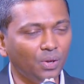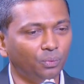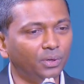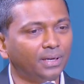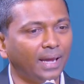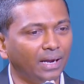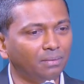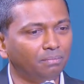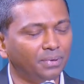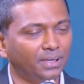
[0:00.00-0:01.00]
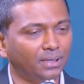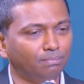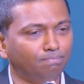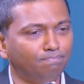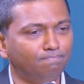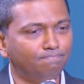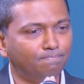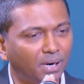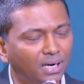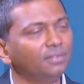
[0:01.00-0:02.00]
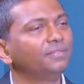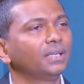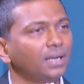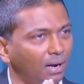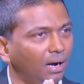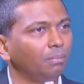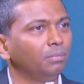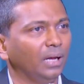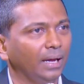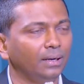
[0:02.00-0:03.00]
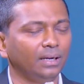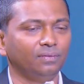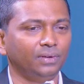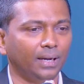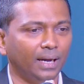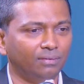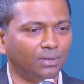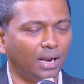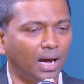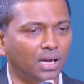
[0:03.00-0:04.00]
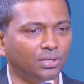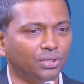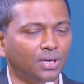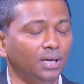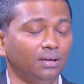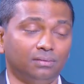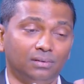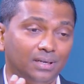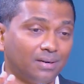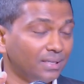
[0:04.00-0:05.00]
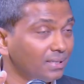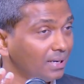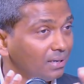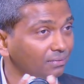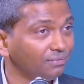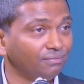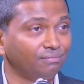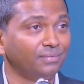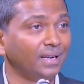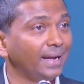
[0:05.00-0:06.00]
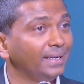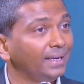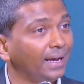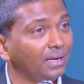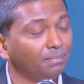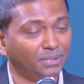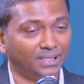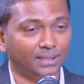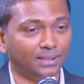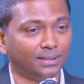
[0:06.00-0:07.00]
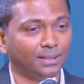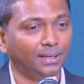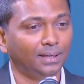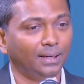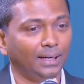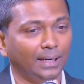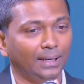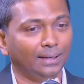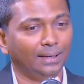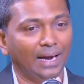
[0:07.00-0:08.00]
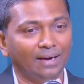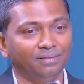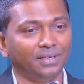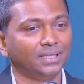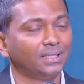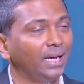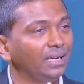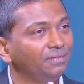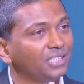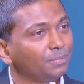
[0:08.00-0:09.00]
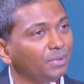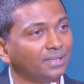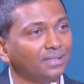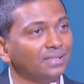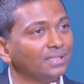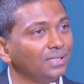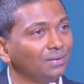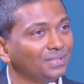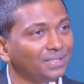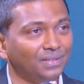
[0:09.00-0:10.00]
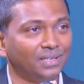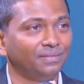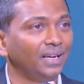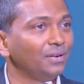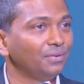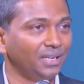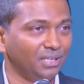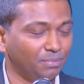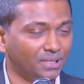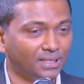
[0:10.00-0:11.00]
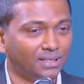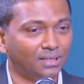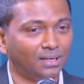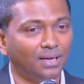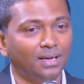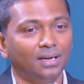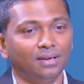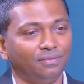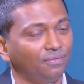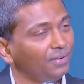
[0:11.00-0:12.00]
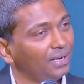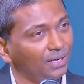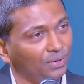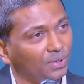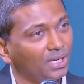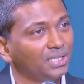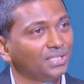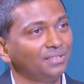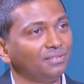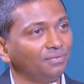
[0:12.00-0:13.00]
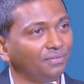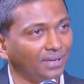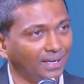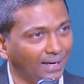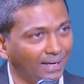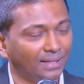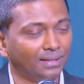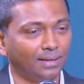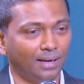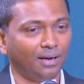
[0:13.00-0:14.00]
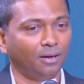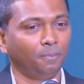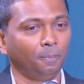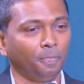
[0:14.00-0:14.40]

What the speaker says: We can be a perfect hub, and we have a large literacy rate of 99%, average life expectancy of 75 to 80%, free education, free healthcare,